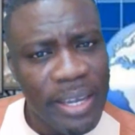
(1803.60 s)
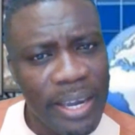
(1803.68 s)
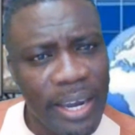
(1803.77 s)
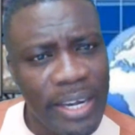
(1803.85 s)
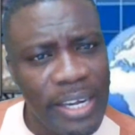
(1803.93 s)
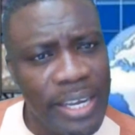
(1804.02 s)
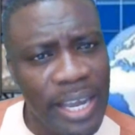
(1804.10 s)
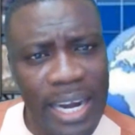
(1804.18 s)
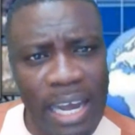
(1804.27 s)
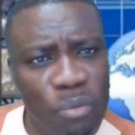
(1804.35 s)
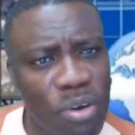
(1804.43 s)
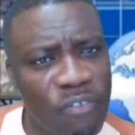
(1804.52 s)
And yet
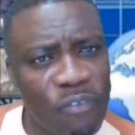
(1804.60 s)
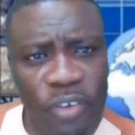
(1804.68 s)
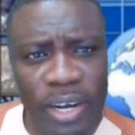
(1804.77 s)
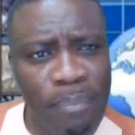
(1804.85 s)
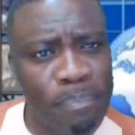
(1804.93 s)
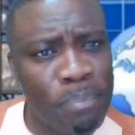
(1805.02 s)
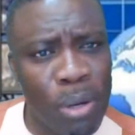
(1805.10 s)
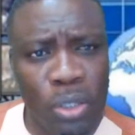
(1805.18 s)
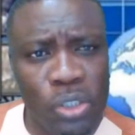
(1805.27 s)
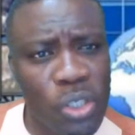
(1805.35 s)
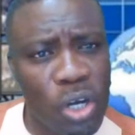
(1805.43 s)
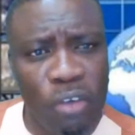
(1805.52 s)
our friend
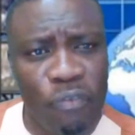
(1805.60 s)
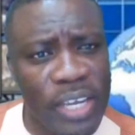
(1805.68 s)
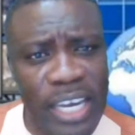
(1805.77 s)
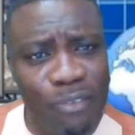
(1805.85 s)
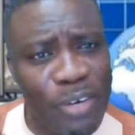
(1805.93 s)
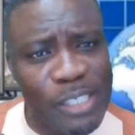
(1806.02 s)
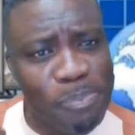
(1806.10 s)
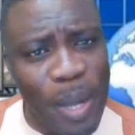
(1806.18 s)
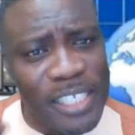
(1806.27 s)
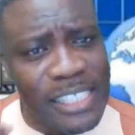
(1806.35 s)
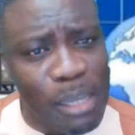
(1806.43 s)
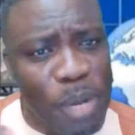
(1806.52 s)
boasts of a
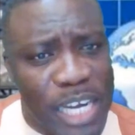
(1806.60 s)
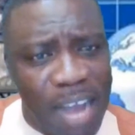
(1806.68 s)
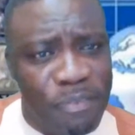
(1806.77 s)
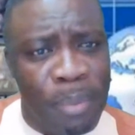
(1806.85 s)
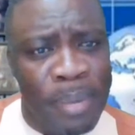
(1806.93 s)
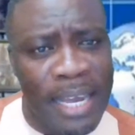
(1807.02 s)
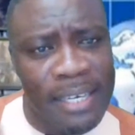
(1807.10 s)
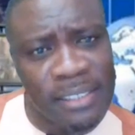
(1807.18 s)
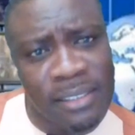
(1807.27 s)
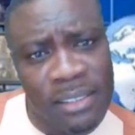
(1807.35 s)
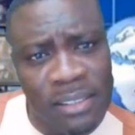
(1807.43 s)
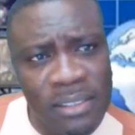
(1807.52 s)
responsible government.
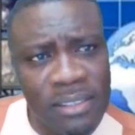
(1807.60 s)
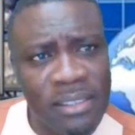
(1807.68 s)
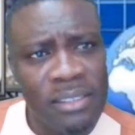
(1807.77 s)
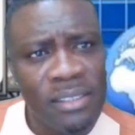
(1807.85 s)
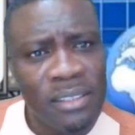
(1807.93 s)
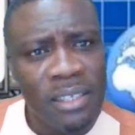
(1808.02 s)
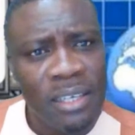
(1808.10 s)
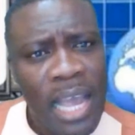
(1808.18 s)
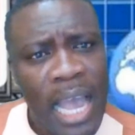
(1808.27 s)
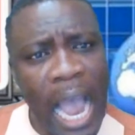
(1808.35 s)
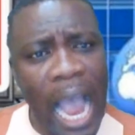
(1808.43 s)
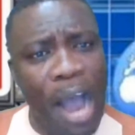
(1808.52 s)

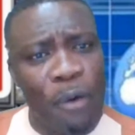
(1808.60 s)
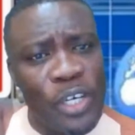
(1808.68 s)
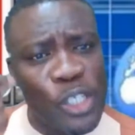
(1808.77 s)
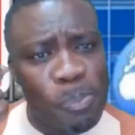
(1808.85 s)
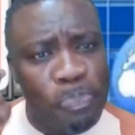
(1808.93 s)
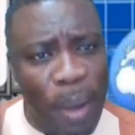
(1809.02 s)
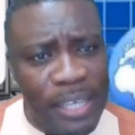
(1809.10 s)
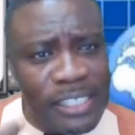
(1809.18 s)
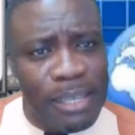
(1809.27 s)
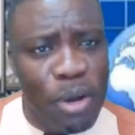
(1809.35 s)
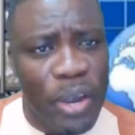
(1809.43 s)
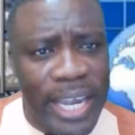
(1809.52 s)
How
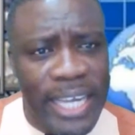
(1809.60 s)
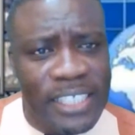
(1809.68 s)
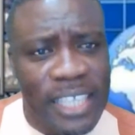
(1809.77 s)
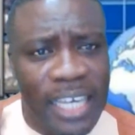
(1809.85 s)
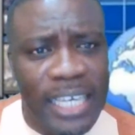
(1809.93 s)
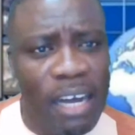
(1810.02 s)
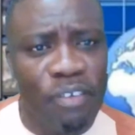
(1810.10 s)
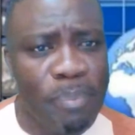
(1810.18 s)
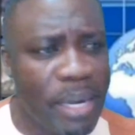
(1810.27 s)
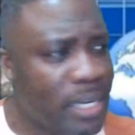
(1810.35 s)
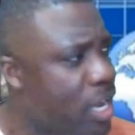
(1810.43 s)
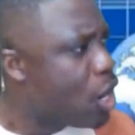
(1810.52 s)
responsible is your
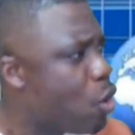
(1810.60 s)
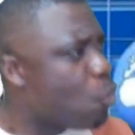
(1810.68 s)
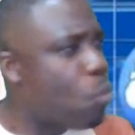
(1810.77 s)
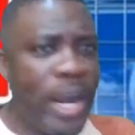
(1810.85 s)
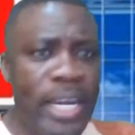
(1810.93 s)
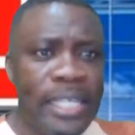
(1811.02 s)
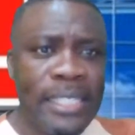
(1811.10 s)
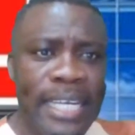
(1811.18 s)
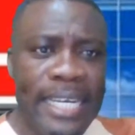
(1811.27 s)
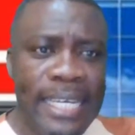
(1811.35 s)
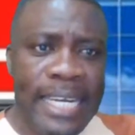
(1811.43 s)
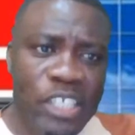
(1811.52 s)
government when the
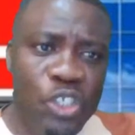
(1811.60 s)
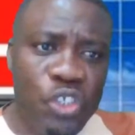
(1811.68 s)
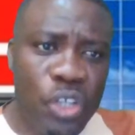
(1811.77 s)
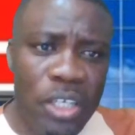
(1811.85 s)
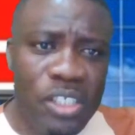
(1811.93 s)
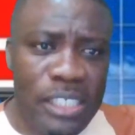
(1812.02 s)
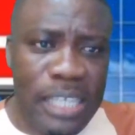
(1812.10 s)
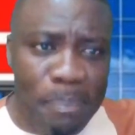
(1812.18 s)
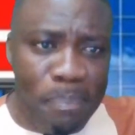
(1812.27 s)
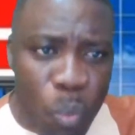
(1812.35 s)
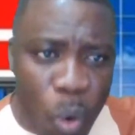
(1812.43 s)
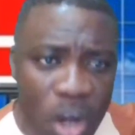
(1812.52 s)
nation's
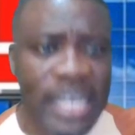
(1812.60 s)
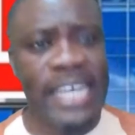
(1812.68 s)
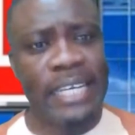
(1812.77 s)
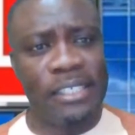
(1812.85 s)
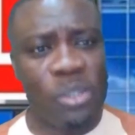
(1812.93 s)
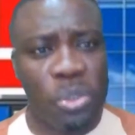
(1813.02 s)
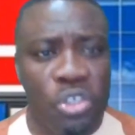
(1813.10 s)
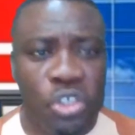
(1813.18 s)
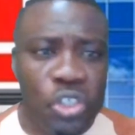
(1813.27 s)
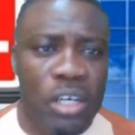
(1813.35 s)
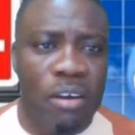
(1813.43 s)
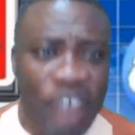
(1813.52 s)
#1
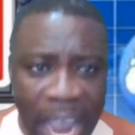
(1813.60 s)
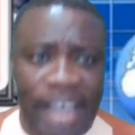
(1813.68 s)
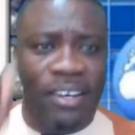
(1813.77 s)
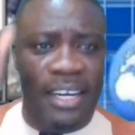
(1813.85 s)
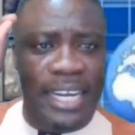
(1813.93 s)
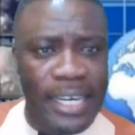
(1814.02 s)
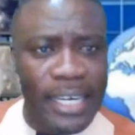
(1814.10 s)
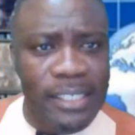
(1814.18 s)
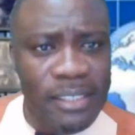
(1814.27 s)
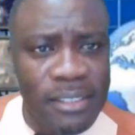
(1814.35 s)
institution of higher learning